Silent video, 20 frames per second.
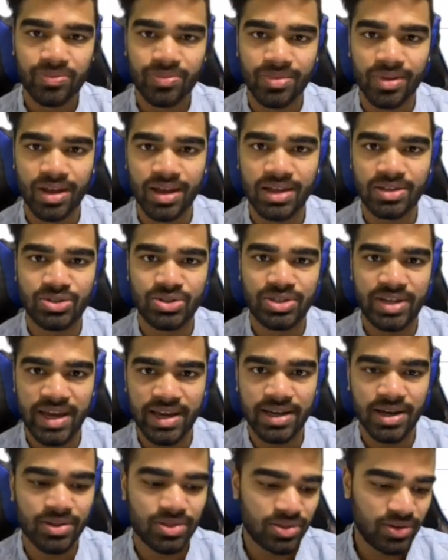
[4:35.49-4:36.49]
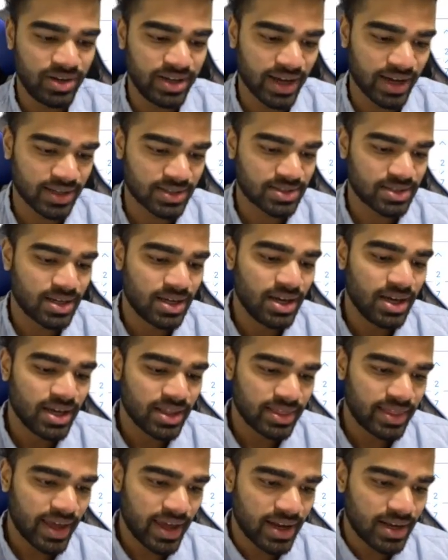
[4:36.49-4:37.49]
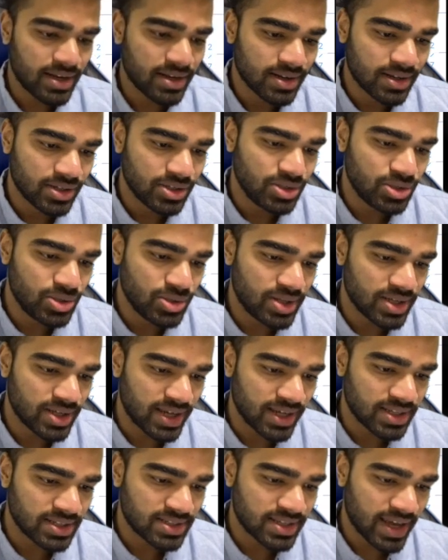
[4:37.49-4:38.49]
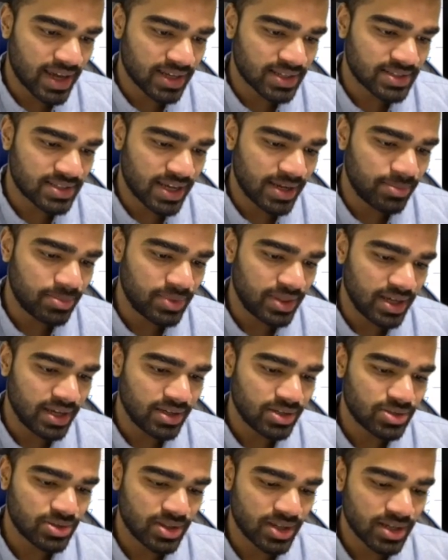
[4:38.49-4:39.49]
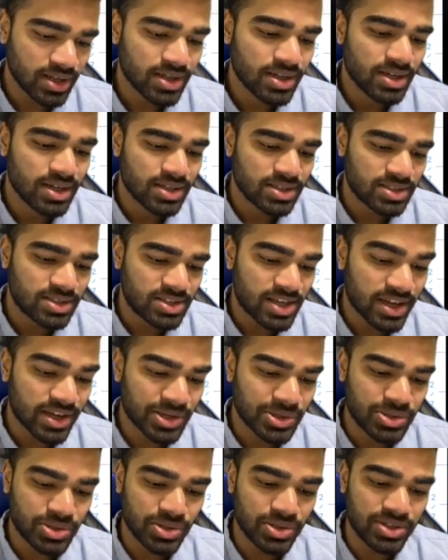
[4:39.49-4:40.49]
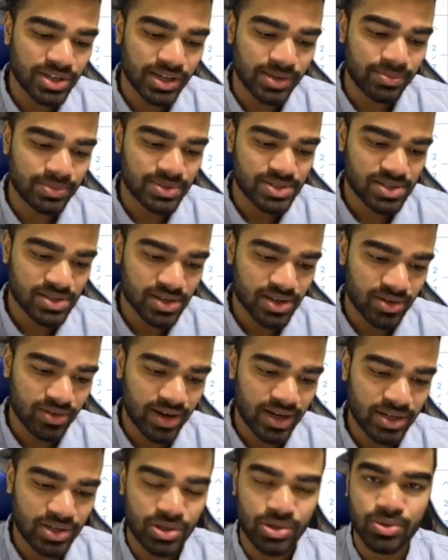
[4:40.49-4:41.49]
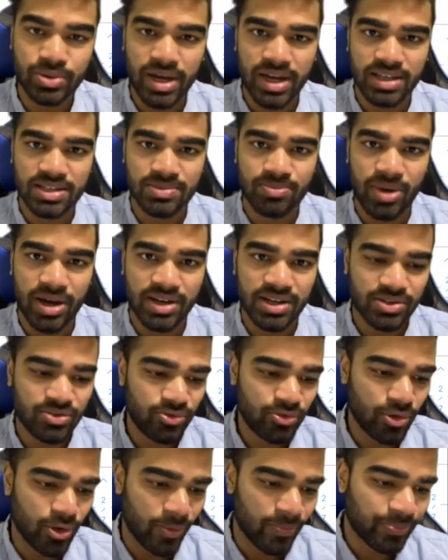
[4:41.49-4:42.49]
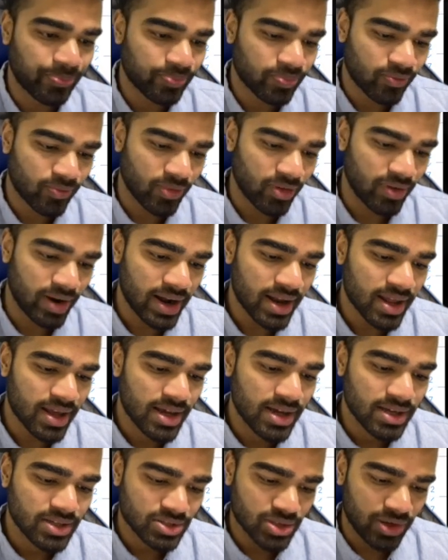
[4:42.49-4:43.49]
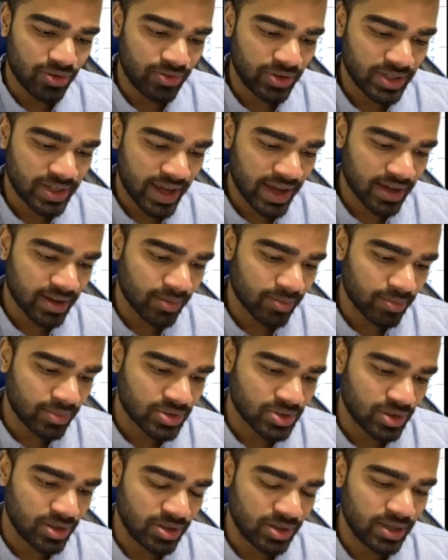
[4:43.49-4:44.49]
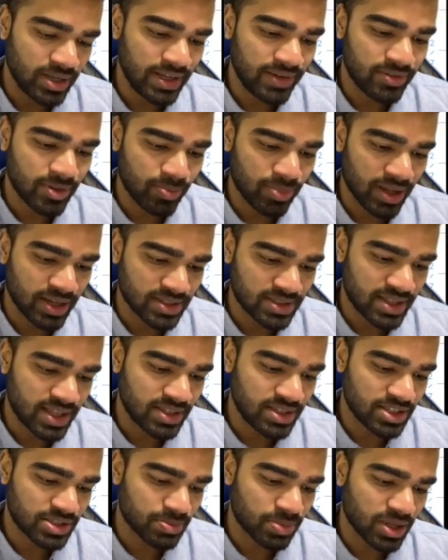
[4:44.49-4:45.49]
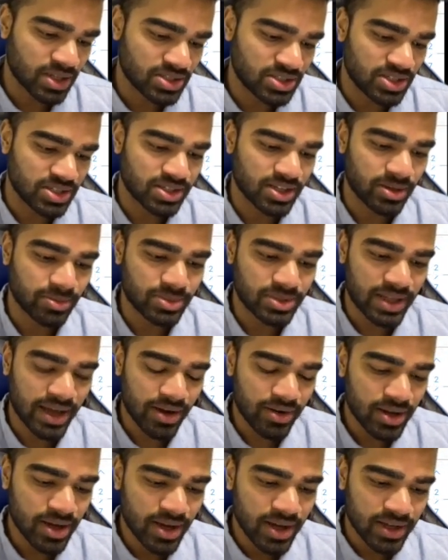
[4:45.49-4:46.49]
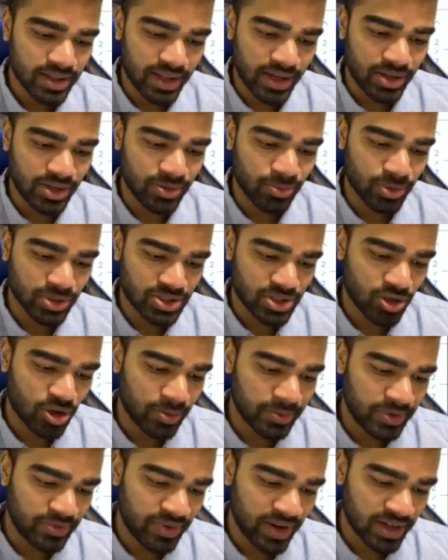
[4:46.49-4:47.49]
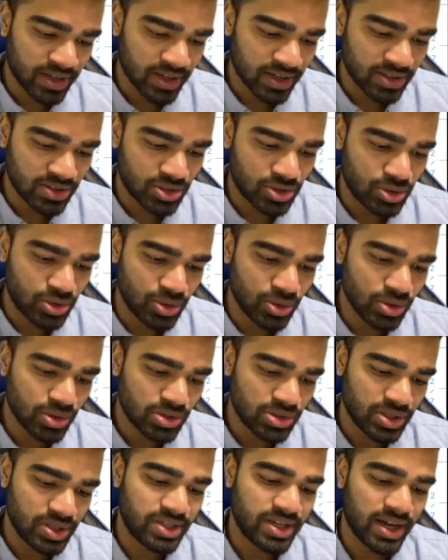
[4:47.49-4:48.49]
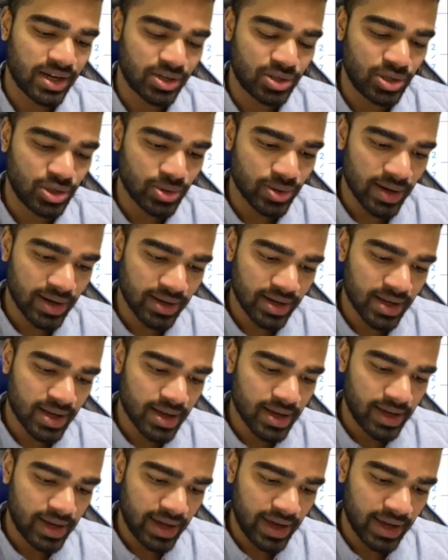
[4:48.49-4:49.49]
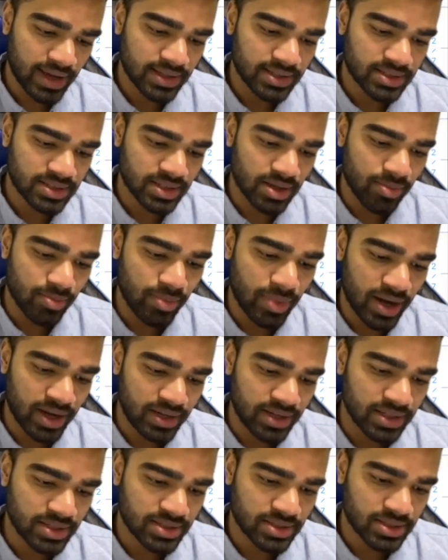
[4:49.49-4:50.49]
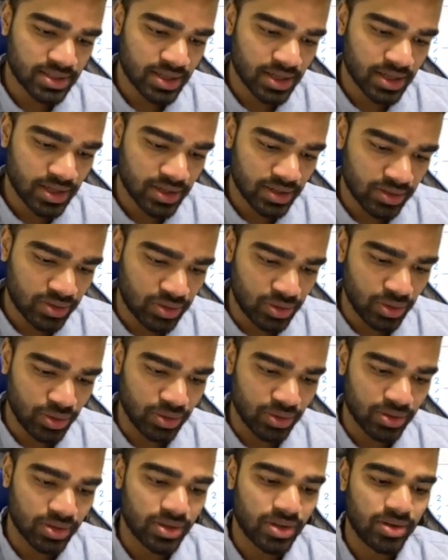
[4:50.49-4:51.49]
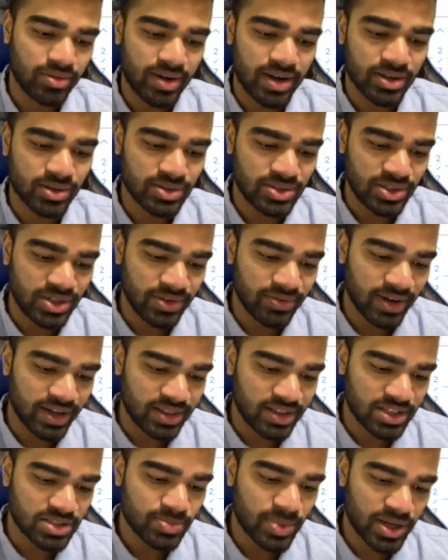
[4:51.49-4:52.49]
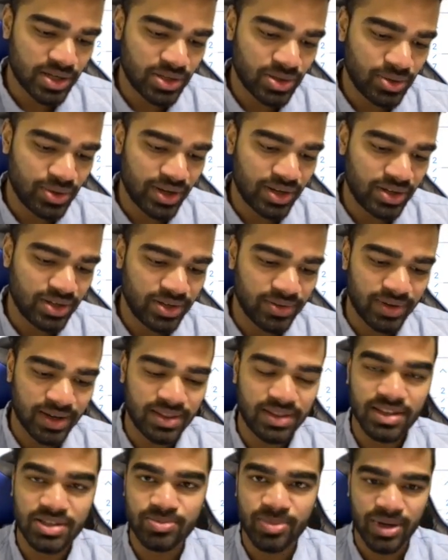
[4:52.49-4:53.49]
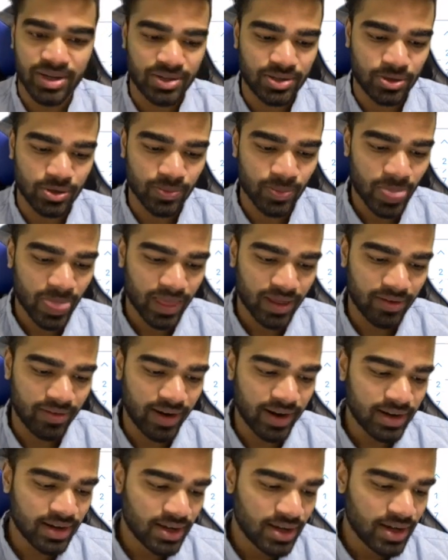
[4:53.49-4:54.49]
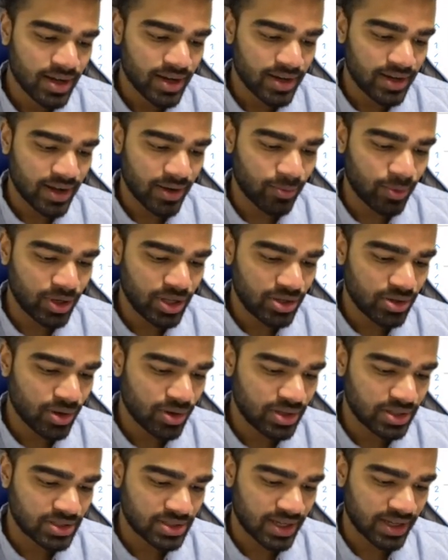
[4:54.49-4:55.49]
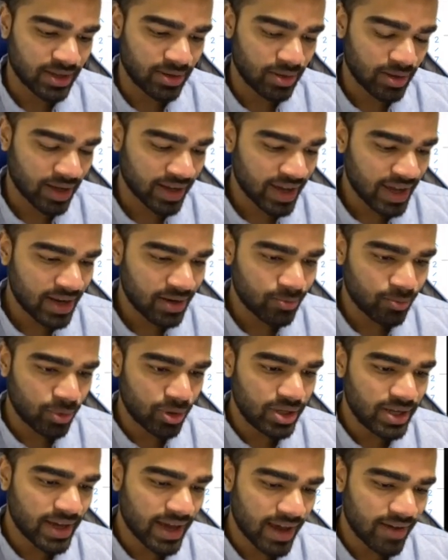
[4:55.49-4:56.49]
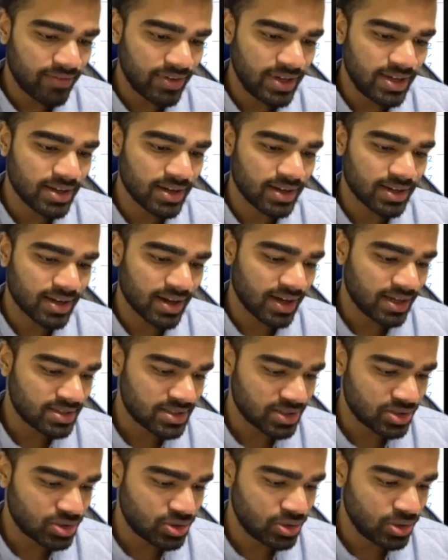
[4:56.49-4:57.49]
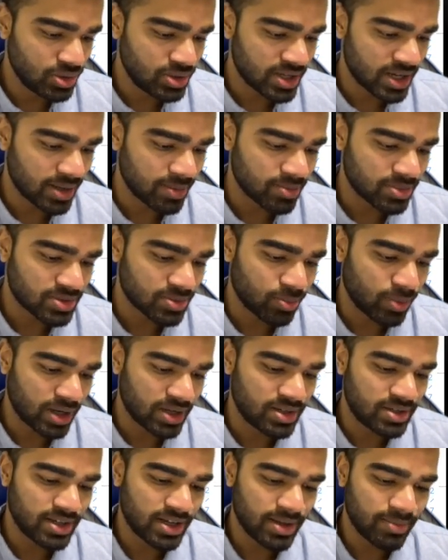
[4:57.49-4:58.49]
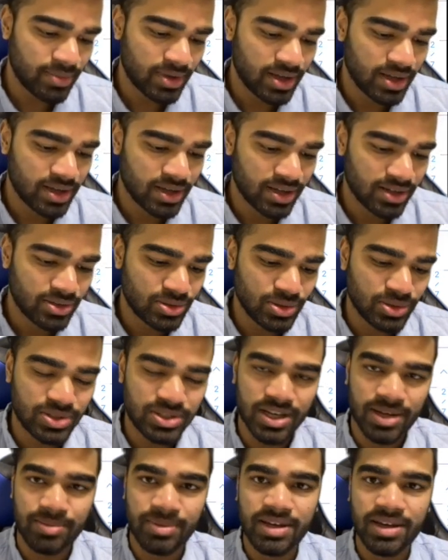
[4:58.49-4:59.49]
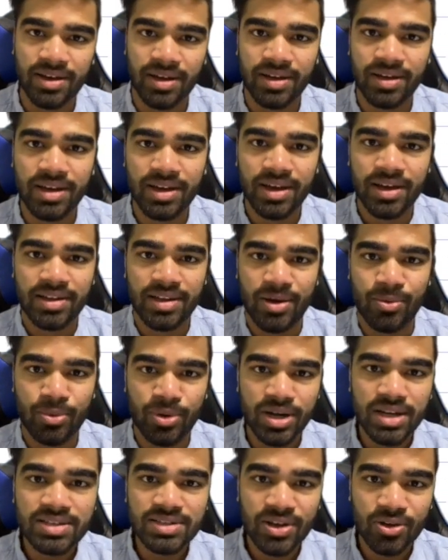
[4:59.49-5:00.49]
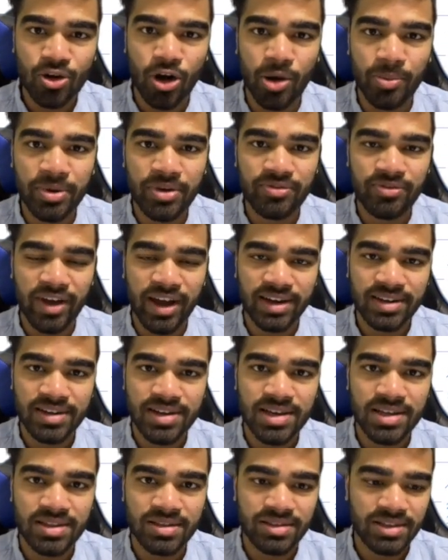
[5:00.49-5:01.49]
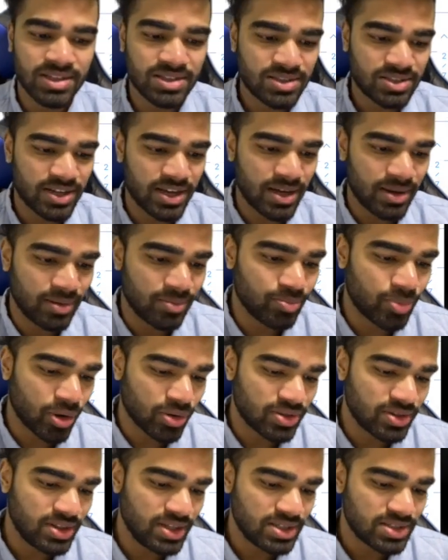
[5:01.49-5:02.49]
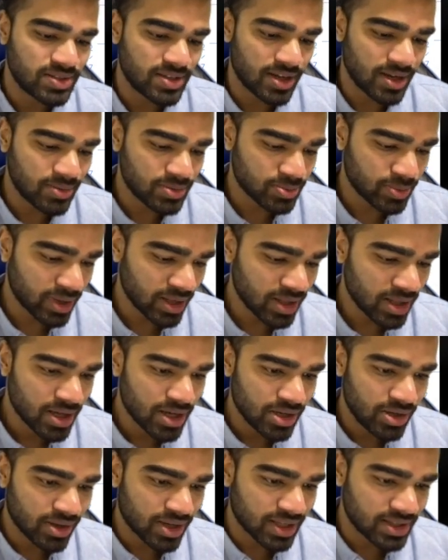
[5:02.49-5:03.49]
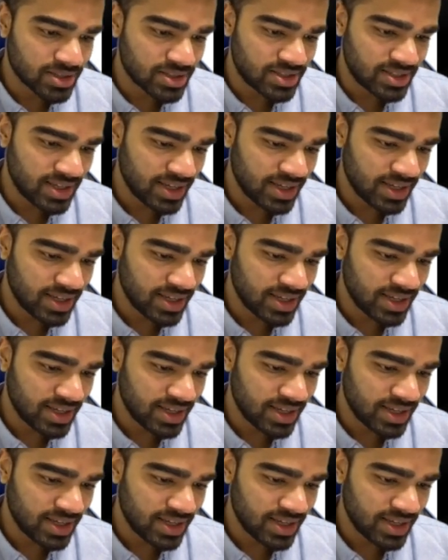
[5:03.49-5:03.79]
Okay, so you take out 3x. Then you do the exact same thing to the second two terms, right? 2x minus 4, right? So if you you leave the plus there, this plus just comes down. Then what's the common factor? It's 2, so you take 2 out, x minus 2, right? Because you divide this by 2 and you divide this by 2, right? Now, what do you notice? Again, what you have here, guys, is two terms. One term, two term here. Now, what is the common factor in this term, in both of these terms? Well, you can see